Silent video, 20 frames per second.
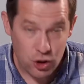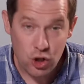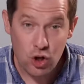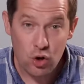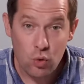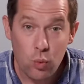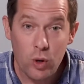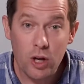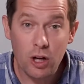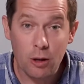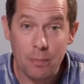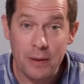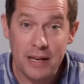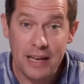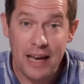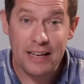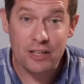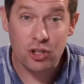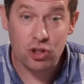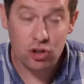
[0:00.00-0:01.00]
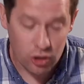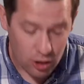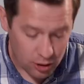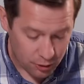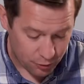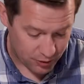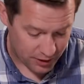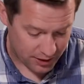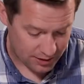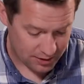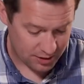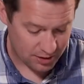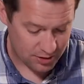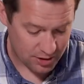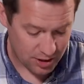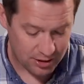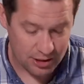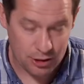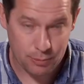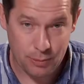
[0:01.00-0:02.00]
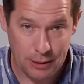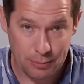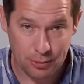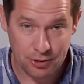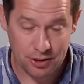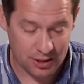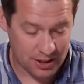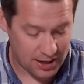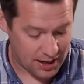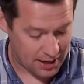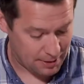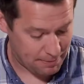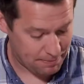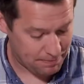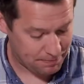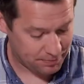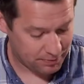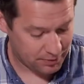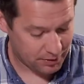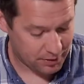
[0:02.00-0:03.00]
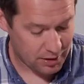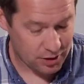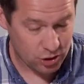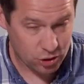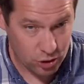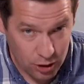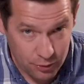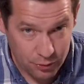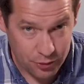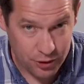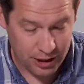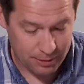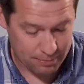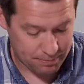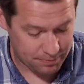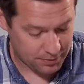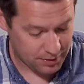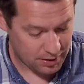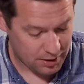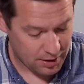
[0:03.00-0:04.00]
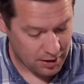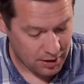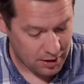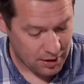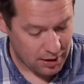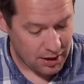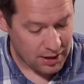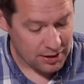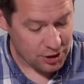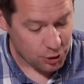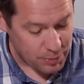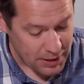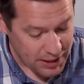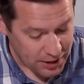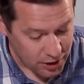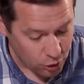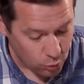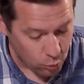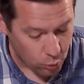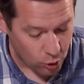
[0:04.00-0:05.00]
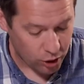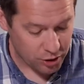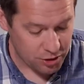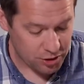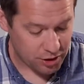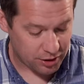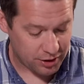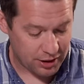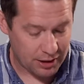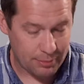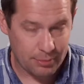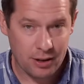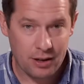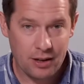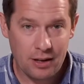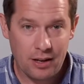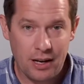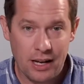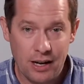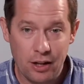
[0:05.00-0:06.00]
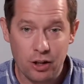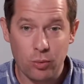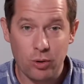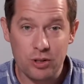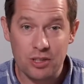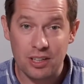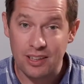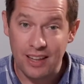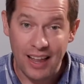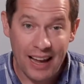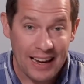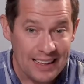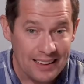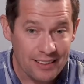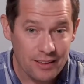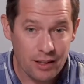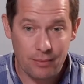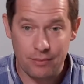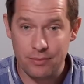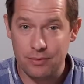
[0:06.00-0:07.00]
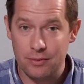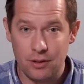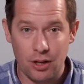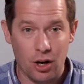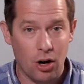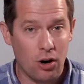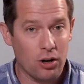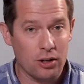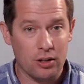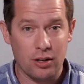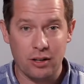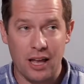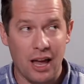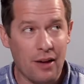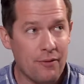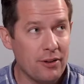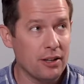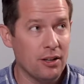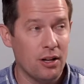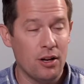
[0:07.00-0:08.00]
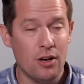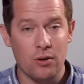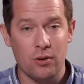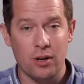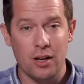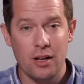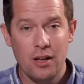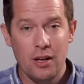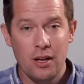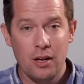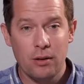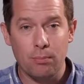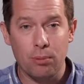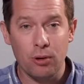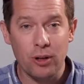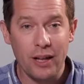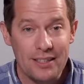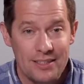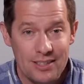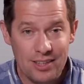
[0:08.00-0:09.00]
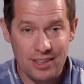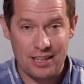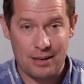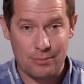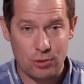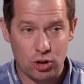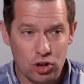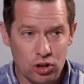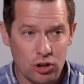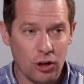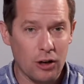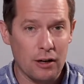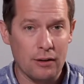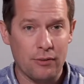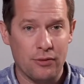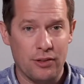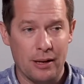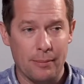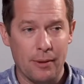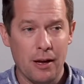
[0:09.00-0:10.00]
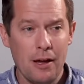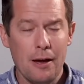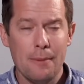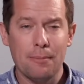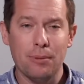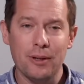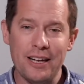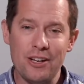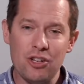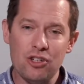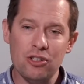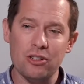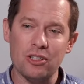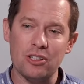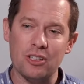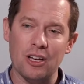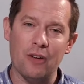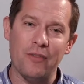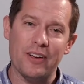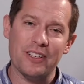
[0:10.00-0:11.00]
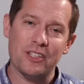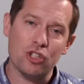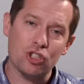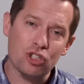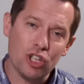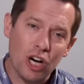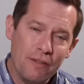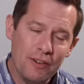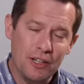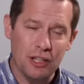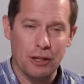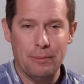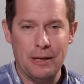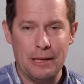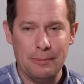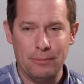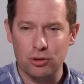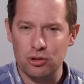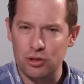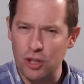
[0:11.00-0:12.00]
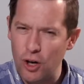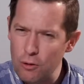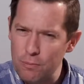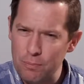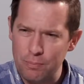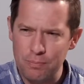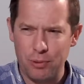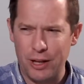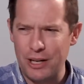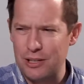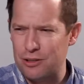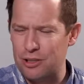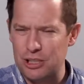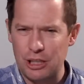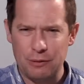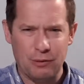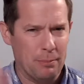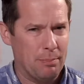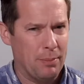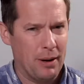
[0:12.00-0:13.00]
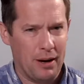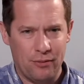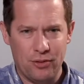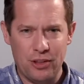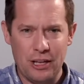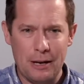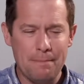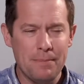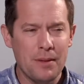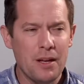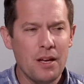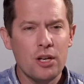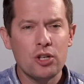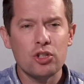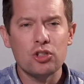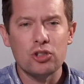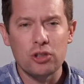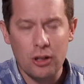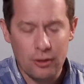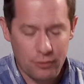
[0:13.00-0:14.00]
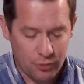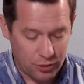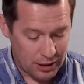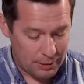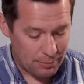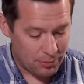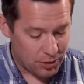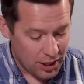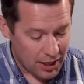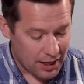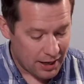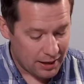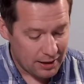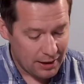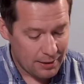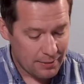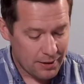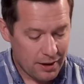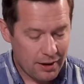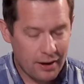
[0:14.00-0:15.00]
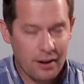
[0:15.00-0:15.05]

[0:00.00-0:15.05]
you will be a servant to this people today, serve them, speak good words to them. In other words, lighten the heavy load. Bless them, serve them. Place yourself as a servant to the people. Don't place yourself above them. Serve them. Then